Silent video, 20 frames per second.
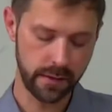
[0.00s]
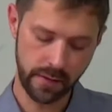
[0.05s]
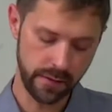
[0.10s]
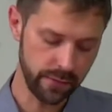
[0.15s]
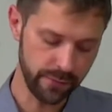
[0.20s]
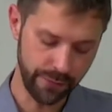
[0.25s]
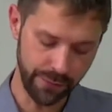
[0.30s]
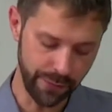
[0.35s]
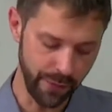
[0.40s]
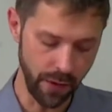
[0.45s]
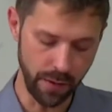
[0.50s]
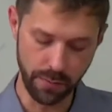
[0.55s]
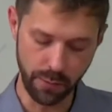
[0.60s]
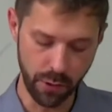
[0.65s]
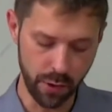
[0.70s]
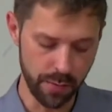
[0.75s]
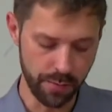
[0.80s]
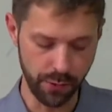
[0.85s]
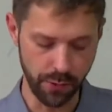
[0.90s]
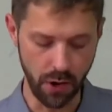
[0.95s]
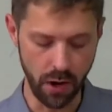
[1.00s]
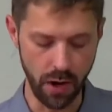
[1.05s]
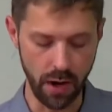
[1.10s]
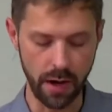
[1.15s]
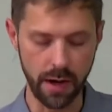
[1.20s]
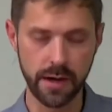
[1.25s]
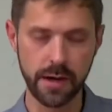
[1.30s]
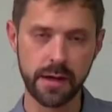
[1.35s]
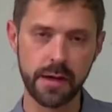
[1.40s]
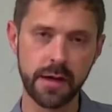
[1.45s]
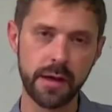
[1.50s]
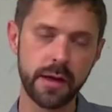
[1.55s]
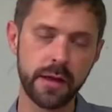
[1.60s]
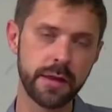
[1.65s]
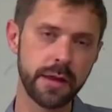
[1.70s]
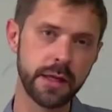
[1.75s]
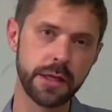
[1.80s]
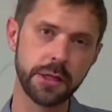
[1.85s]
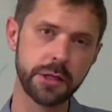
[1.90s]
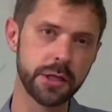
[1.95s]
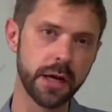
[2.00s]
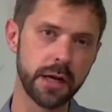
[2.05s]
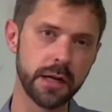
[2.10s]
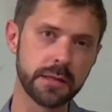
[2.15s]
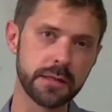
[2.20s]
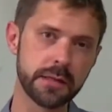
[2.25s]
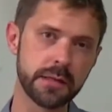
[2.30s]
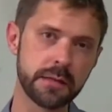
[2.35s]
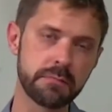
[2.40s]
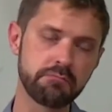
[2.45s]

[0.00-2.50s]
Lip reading: far more broad than just